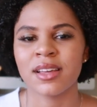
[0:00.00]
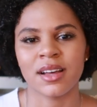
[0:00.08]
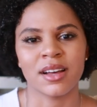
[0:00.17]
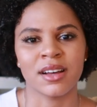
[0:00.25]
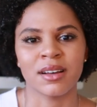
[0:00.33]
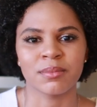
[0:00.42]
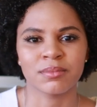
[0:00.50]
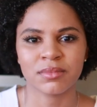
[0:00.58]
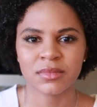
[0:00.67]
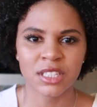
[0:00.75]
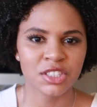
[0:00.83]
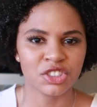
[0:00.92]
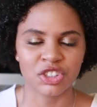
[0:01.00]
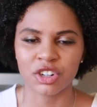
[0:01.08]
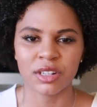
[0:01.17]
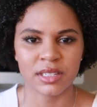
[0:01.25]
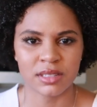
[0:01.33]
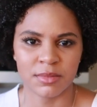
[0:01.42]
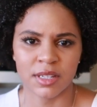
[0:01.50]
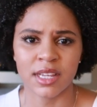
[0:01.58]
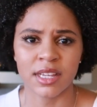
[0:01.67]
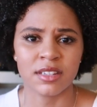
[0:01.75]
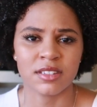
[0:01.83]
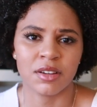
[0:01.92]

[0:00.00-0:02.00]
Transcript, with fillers: um, teach journalism to kids.